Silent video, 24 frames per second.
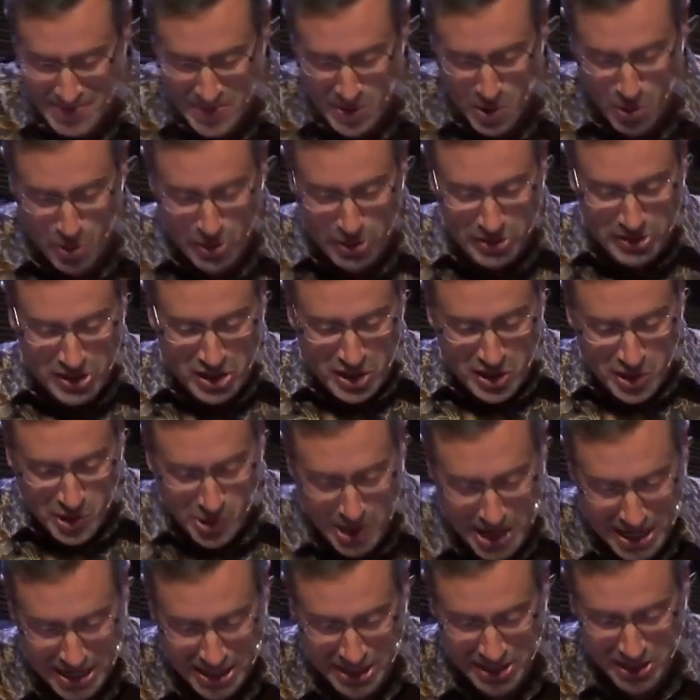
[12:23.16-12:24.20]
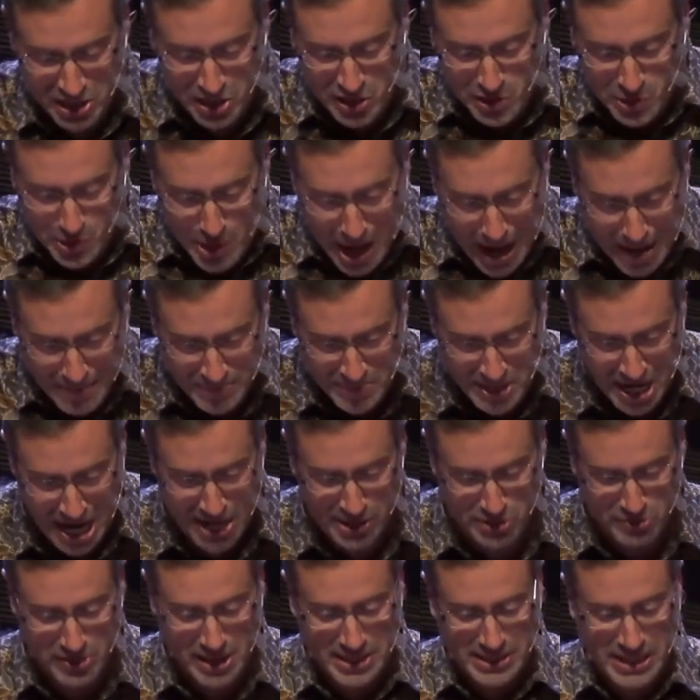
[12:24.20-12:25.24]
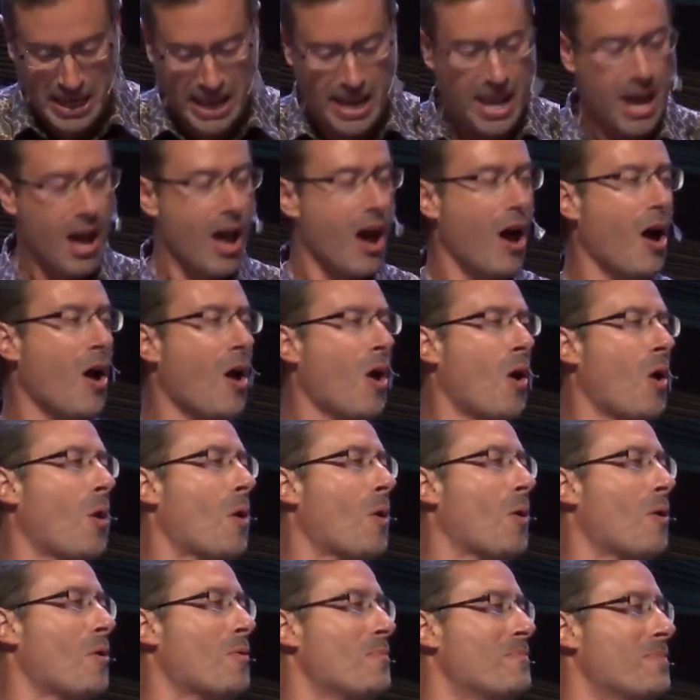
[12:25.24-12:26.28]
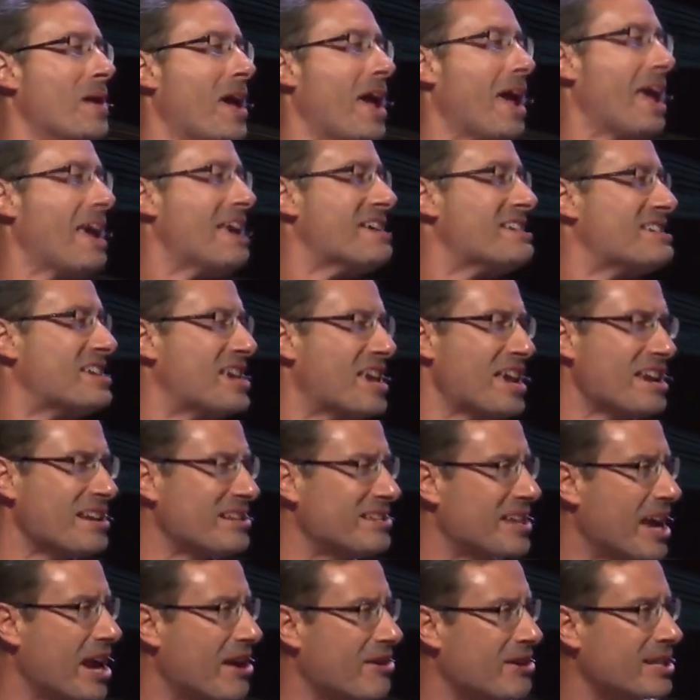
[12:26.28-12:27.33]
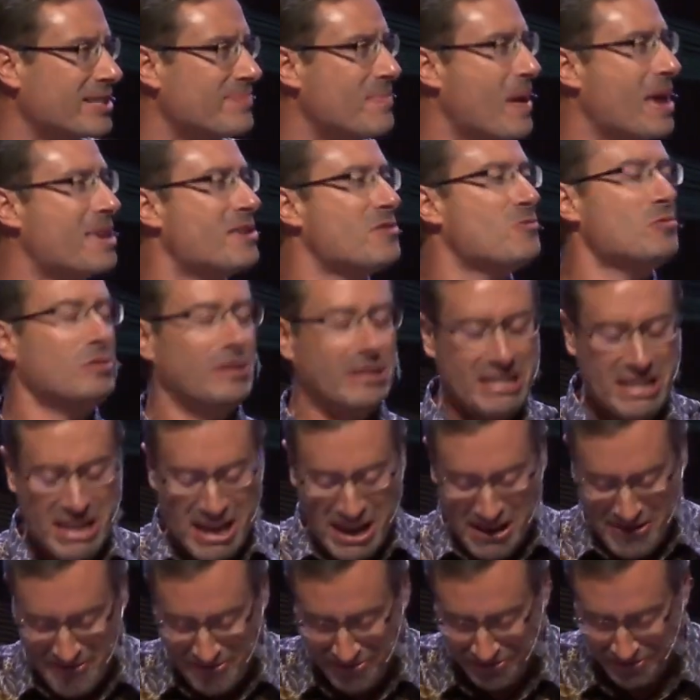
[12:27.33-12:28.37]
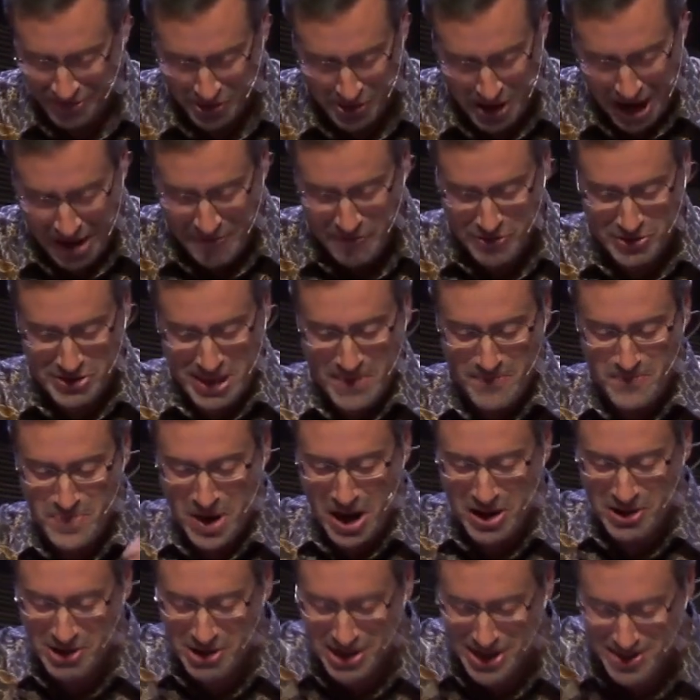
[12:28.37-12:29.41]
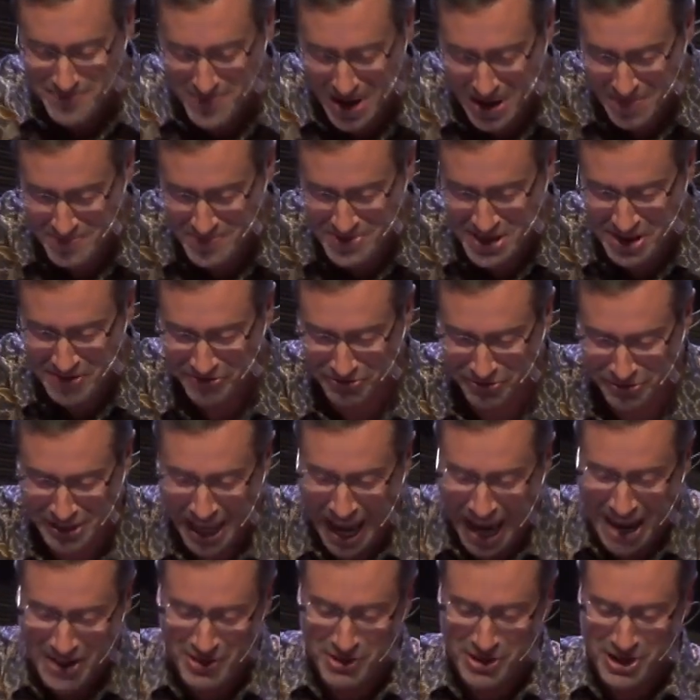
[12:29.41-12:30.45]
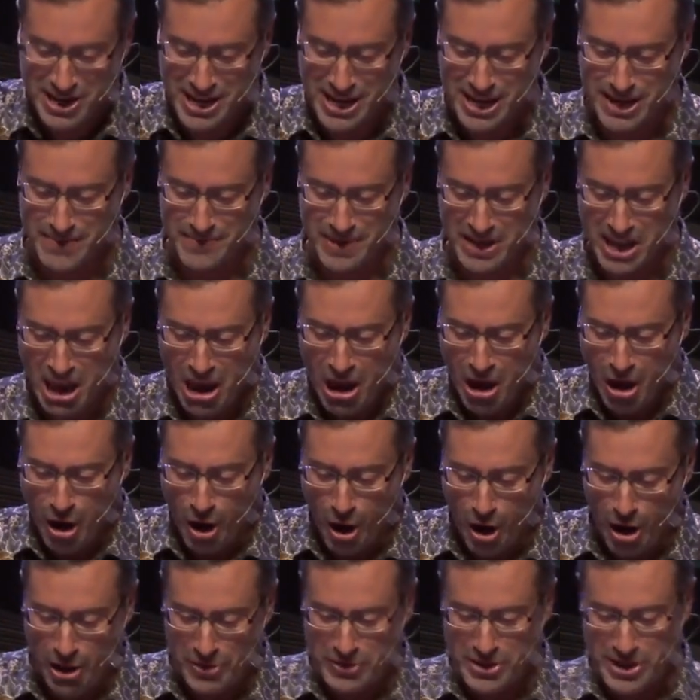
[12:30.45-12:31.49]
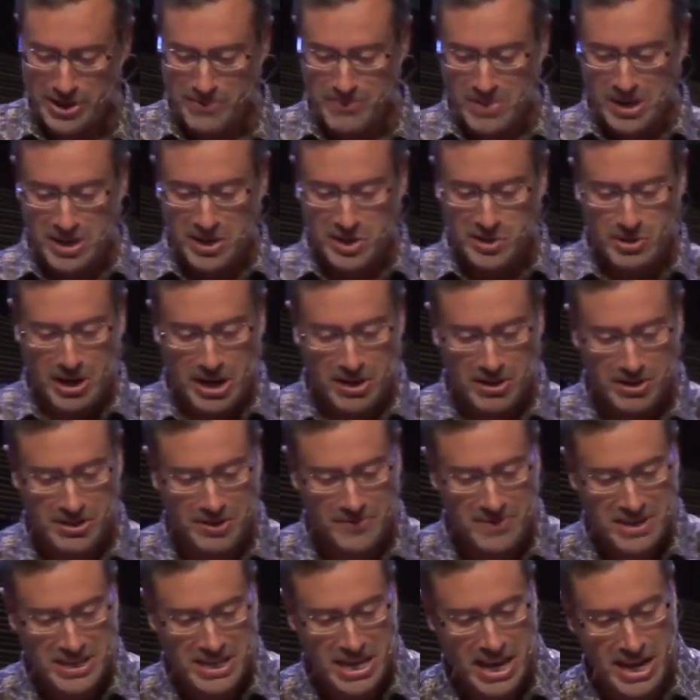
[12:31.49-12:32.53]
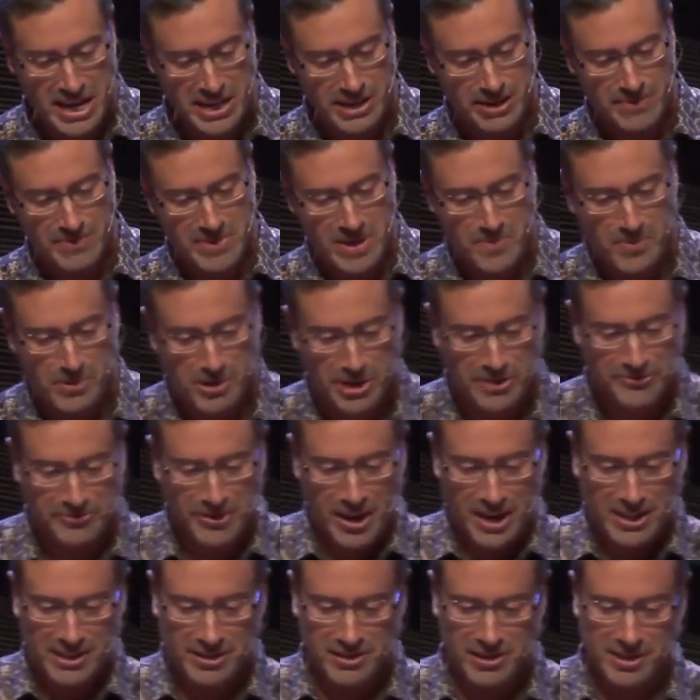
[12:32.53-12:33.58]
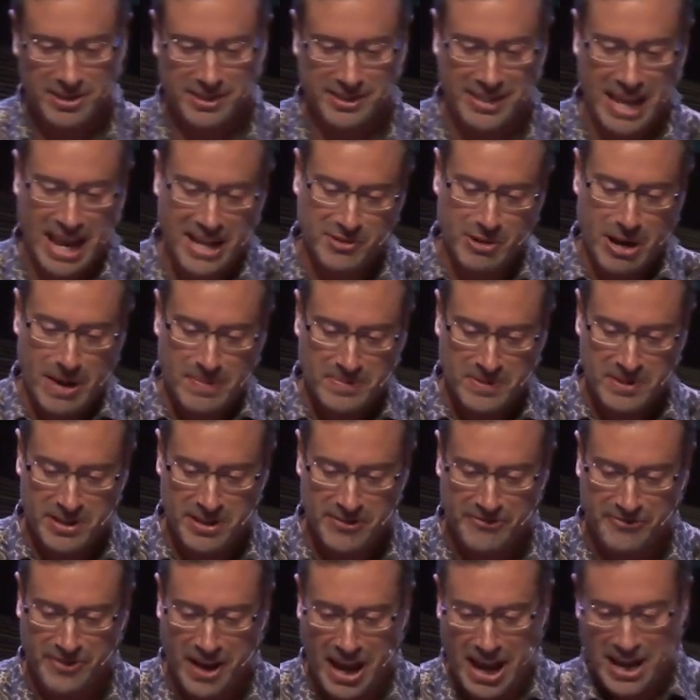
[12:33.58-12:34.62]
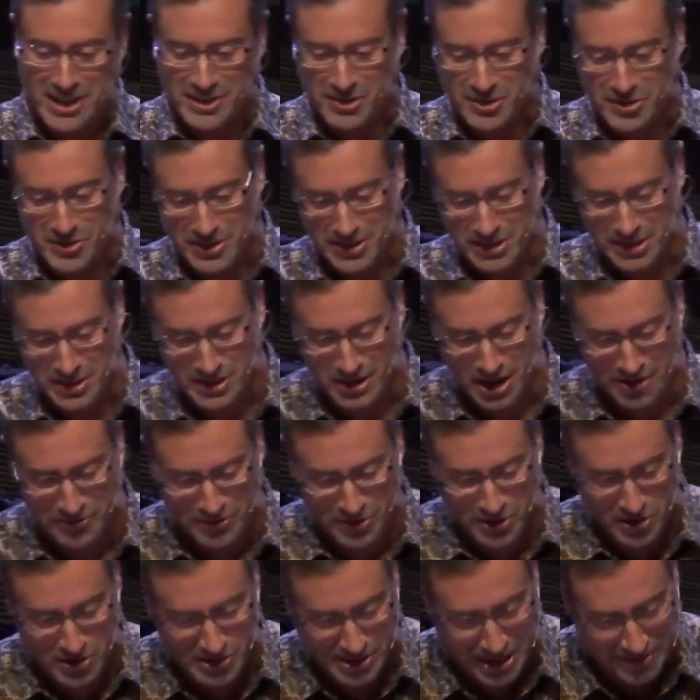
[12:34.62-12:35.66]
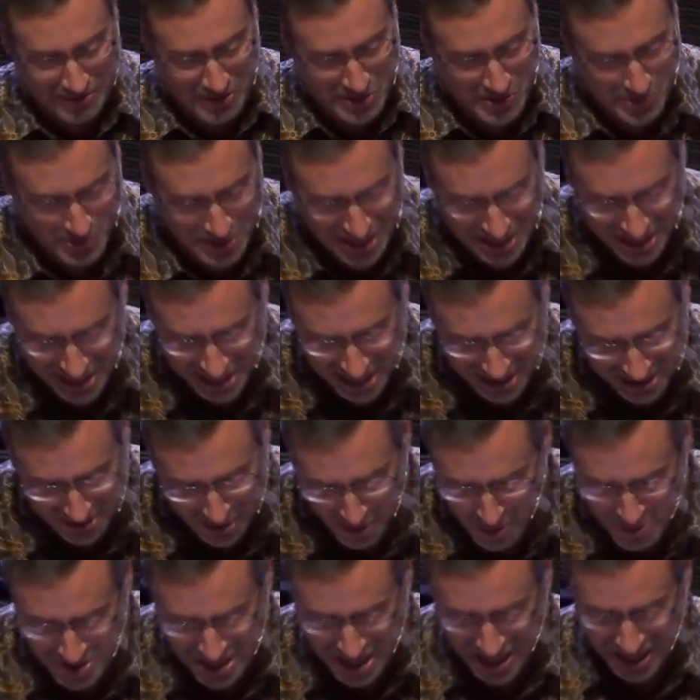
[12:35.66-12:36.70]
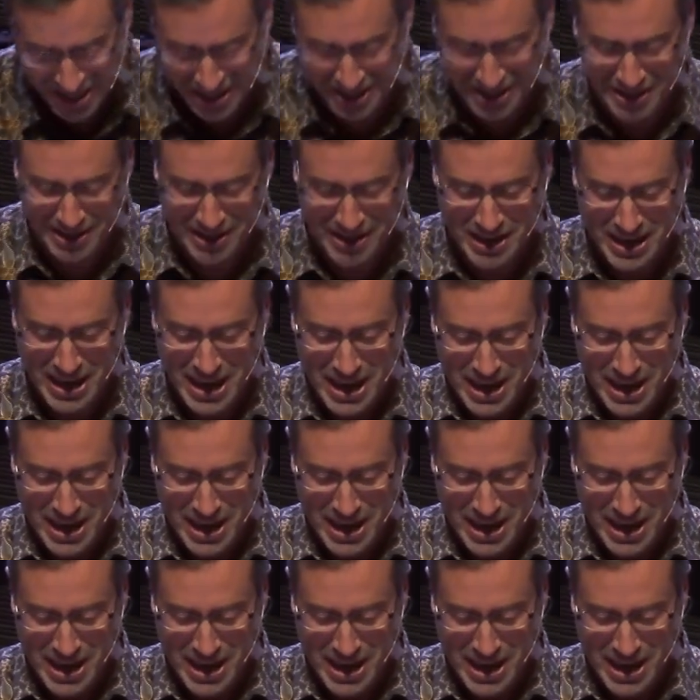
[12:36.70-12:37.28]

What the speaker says: in order to trick and to trap Daniel. And they say, oh, may King Darius, may you live forever. And they butter him up and they flatter him. And all the administrators of the kingdom, the prefects and the satraps and the advisors and the governors have agreed, oh king,